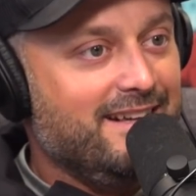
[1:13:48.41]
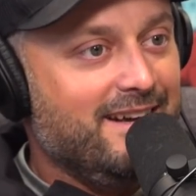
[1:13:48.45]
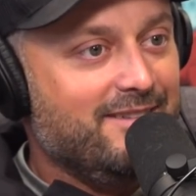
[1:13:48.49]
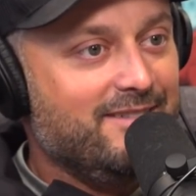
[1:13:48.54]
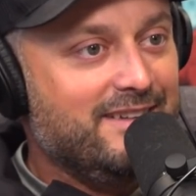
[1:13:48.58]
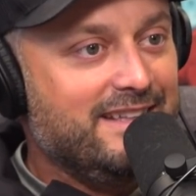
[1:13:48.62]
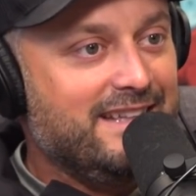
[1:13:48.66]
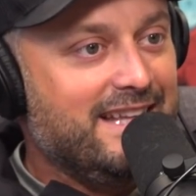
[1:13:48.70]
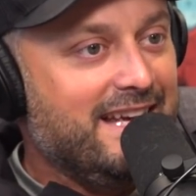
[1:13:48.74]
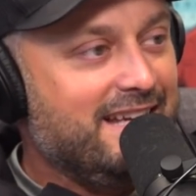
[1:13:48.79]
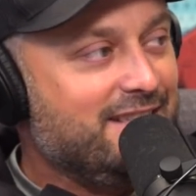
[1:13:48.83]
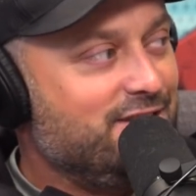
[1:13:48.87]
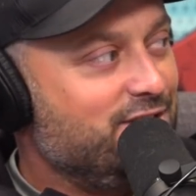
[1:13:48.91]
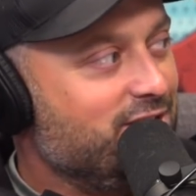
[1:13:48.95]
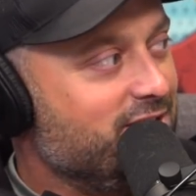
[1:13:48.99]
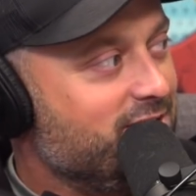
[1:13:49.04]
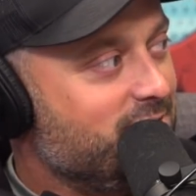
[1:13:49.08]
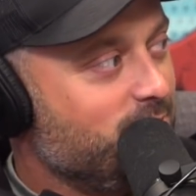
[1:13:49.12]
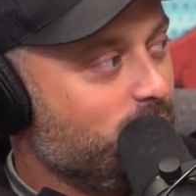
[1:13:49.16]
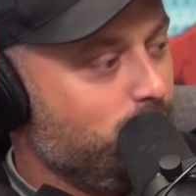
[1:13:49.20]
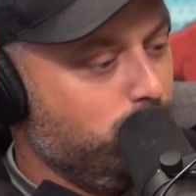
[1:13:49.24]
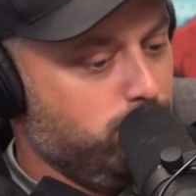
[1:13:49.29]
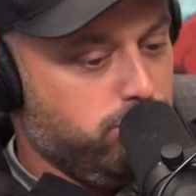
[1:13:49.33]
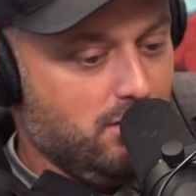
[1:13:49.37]
They
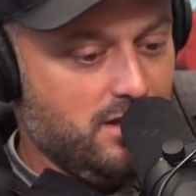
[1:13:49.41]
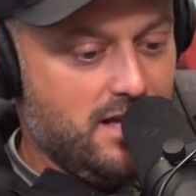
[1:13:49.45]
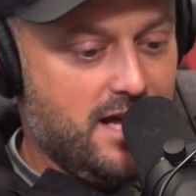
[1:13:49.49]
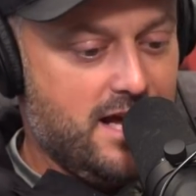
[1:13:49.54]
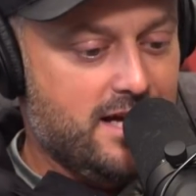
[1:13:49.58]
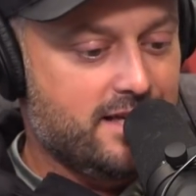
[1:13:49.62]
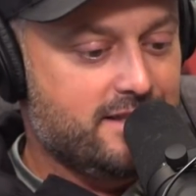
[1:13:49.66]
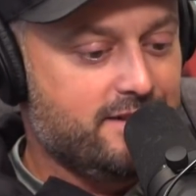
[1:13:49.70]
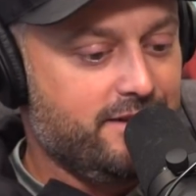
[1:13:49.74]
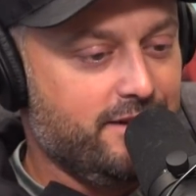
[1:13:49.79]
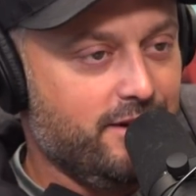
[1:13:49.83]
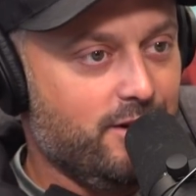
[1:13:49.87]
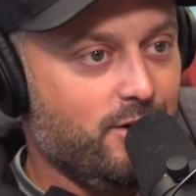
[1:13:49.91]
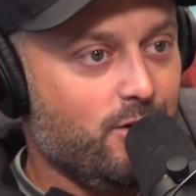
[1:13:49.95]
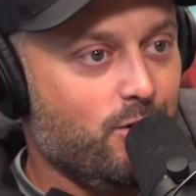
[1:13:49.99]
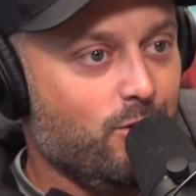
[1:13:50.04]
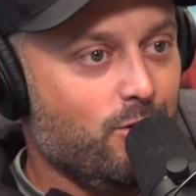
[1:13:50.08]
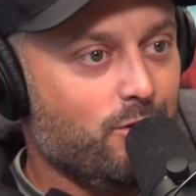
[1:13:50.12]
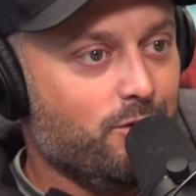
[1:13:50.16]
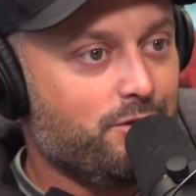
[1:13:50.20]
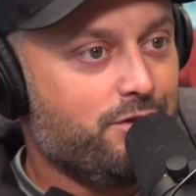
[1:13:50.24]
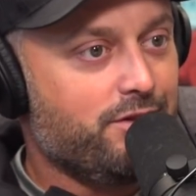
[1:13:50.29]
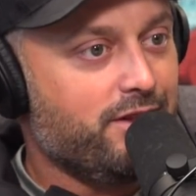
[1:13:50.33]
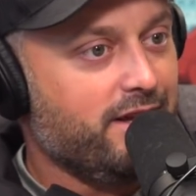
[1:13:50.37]
just block the
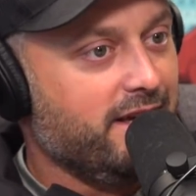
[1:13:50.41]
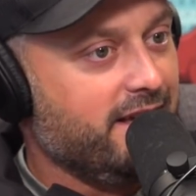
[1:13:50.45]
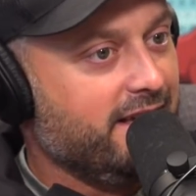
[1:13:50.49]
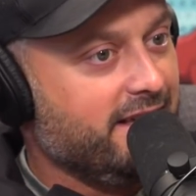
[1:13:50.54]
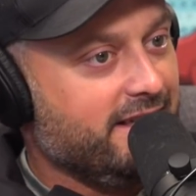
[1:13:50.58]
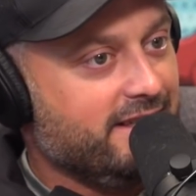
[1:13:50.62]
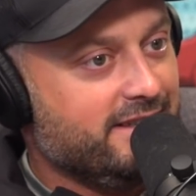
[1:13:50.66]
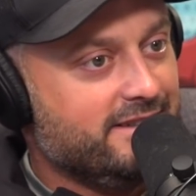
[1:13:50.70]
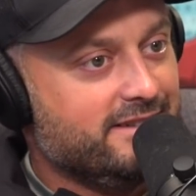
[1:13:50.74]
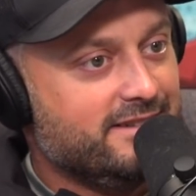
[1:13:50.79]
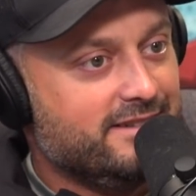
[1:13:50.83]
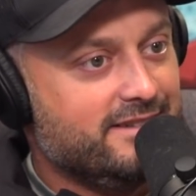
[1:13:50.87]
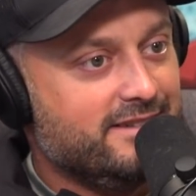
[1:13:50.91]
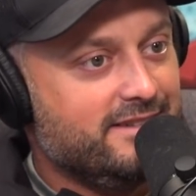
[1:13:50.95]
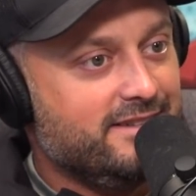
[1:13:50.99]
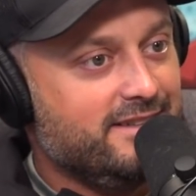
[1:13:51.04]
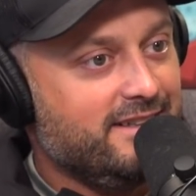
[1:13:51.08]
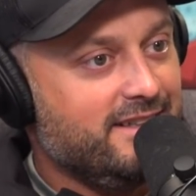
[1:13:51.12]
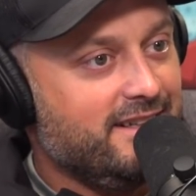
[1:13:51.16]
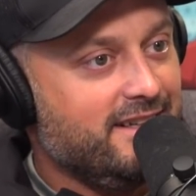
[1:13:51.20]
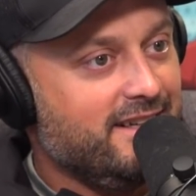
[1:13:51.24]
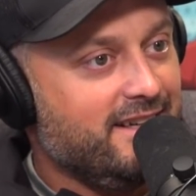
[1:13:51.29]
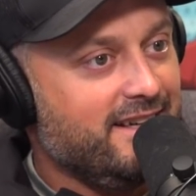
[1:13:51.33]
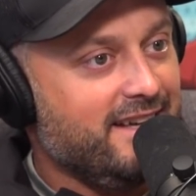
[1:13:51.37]
whole thing
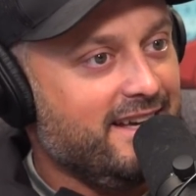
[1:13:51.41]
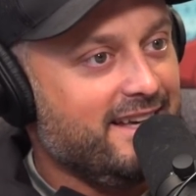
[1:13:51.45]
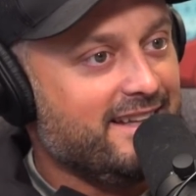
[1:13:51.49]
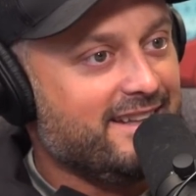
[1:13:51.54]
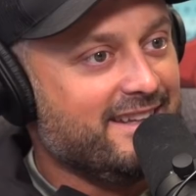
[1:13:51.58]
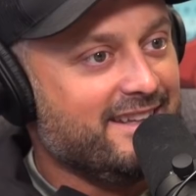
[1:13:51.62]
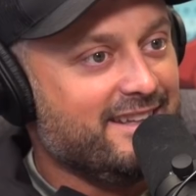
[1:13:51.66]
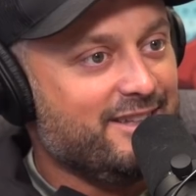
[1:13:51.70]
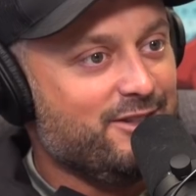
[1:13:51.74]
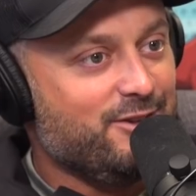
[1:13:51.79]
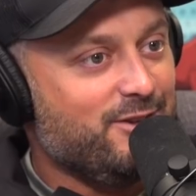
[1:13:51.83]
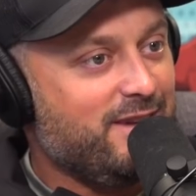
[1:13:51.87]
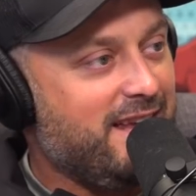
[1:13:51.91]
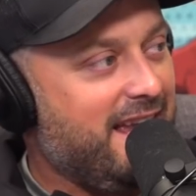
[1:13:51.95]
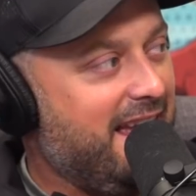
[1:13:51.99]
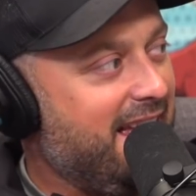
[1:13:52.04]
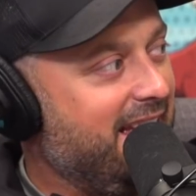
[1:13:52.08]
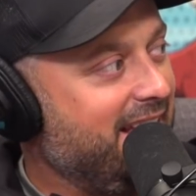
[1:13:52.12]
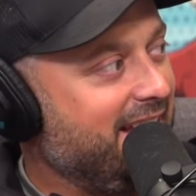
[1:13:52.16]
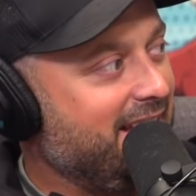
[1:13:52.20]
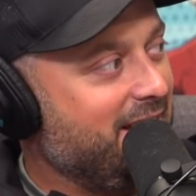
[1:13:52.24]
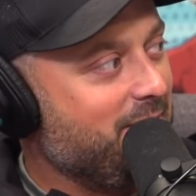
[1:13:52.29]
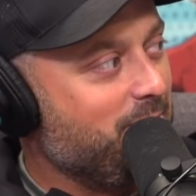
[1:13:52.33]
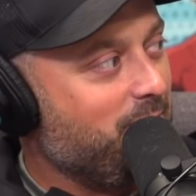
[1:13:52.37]
and then you
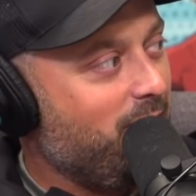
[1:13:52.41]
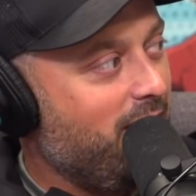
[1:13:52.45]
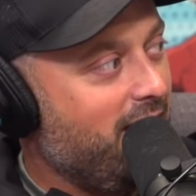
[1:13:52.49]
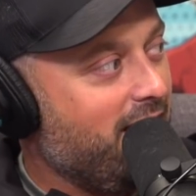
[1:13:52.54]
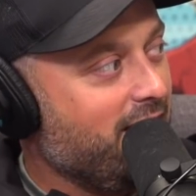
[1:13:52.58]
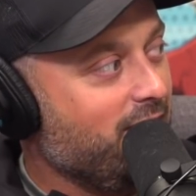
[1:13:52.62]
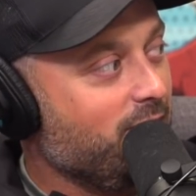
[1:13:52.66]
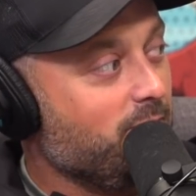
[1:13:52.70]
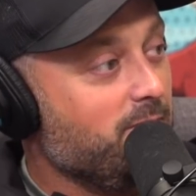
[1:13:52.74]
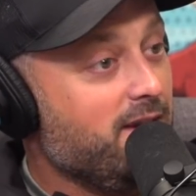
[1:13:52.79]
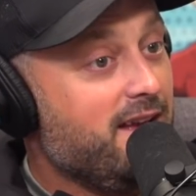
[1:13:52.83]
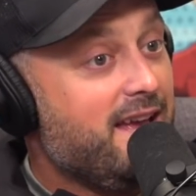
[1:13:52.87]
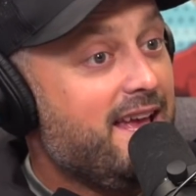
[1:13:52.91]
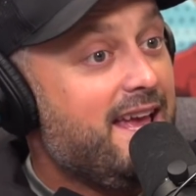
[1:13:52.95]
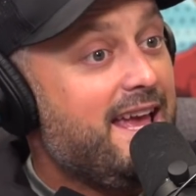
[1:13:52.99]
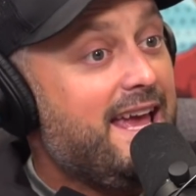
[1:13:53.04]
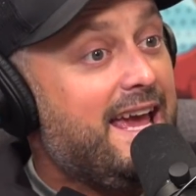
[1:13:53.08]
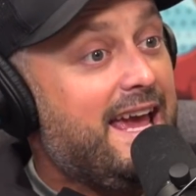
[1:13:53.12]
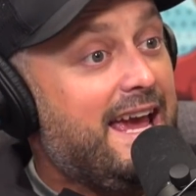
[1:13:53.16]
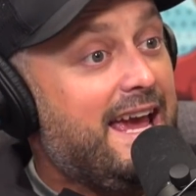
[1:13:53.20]
can't get by them.